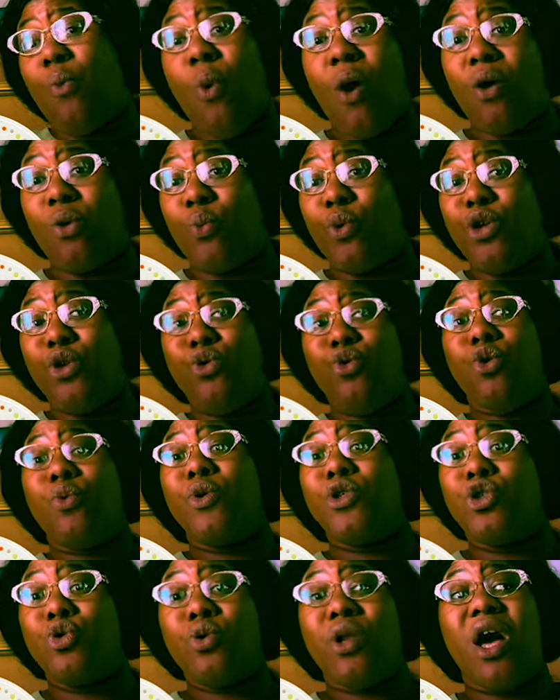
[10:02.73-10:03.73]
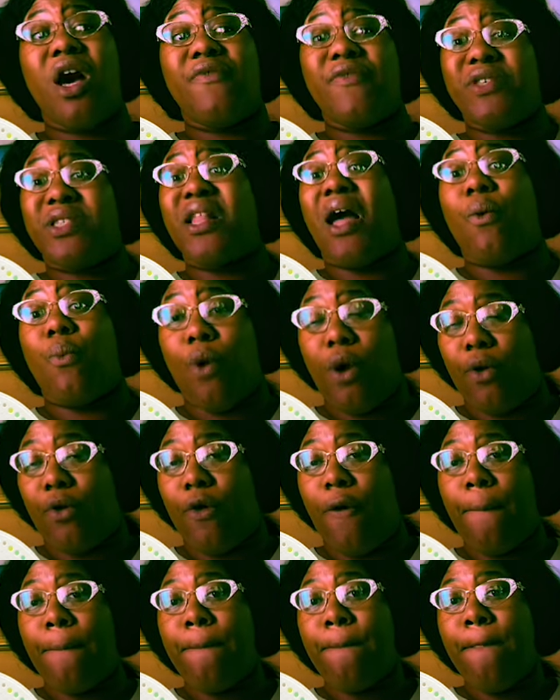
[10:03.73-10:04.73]
work. When you do what you love, it's not work,
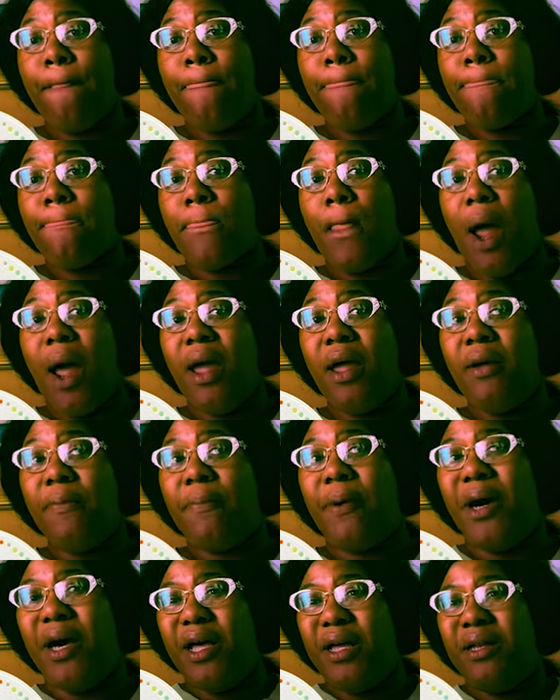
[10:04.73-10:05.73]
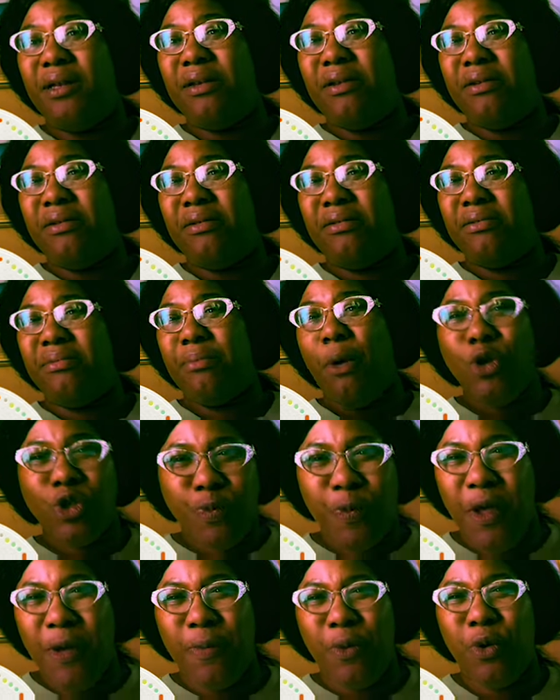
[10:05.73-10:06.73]
right? But most
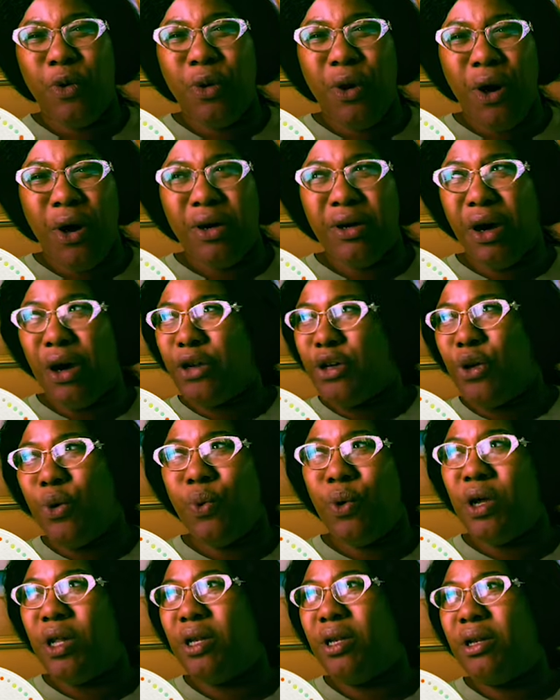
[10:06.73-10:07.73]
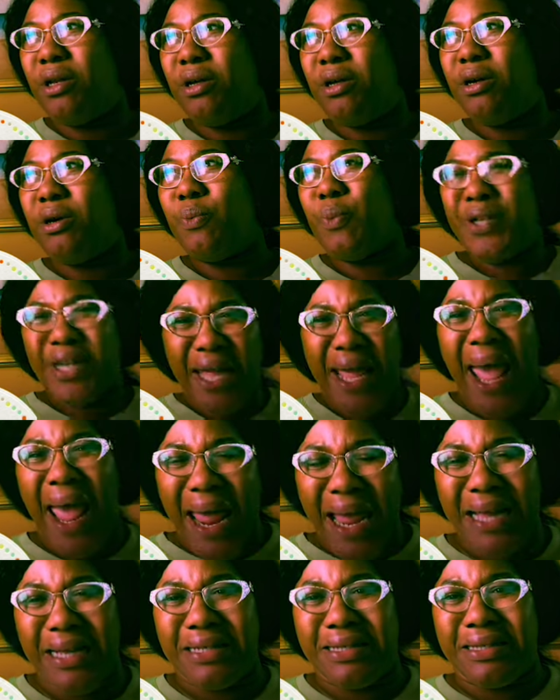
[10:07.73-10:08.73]
people are doing what they
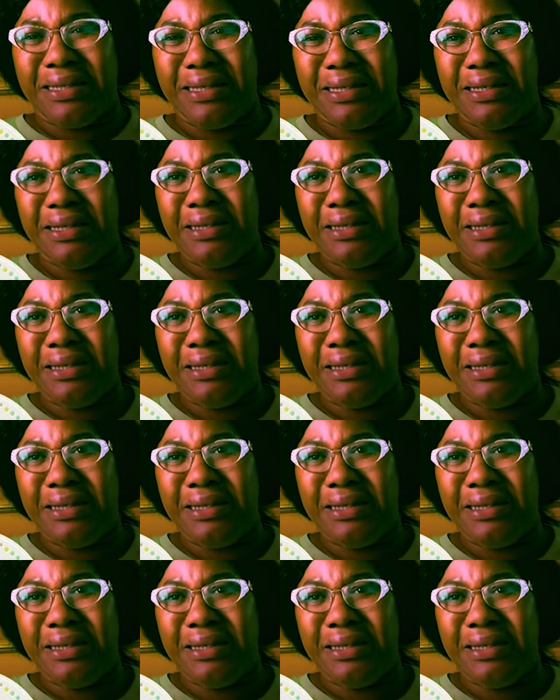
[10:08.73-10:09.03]
hate.